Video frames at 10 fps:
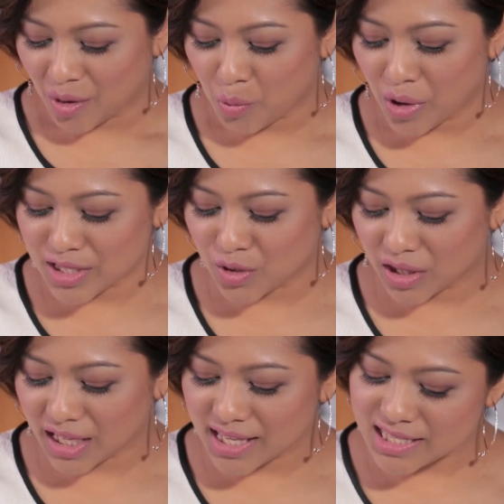Once you
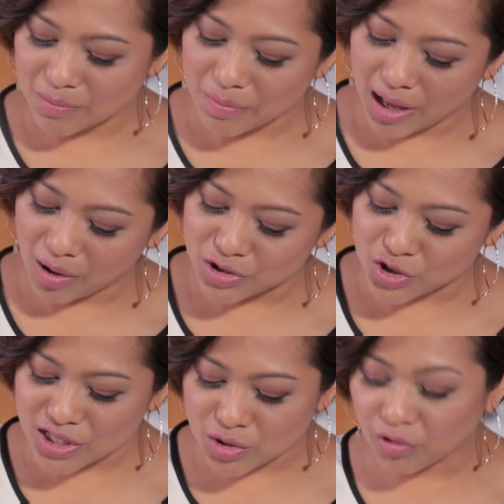think it's about
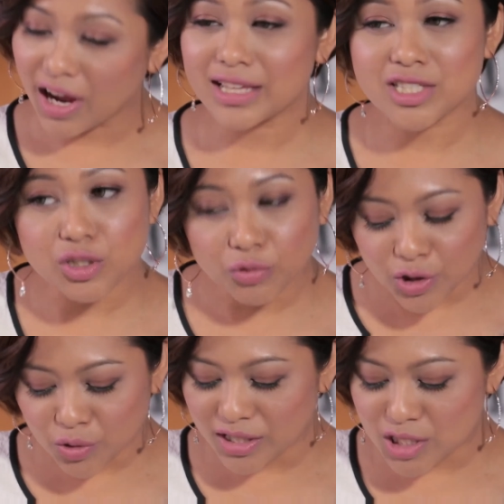just right, just for
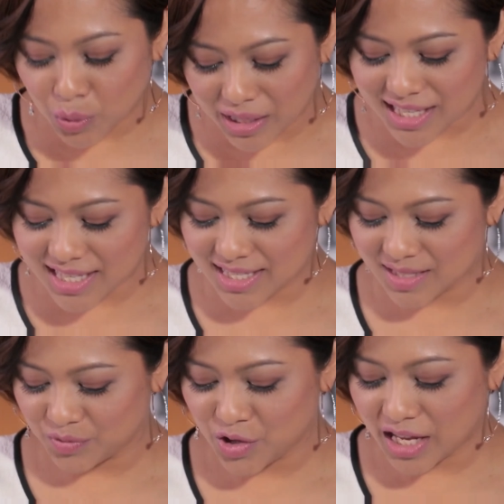you, the
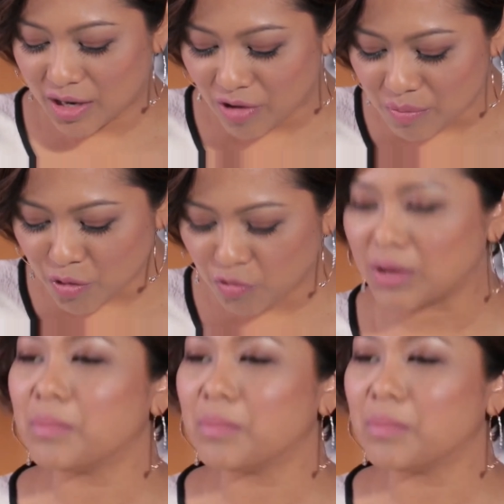sweetness, you can remove the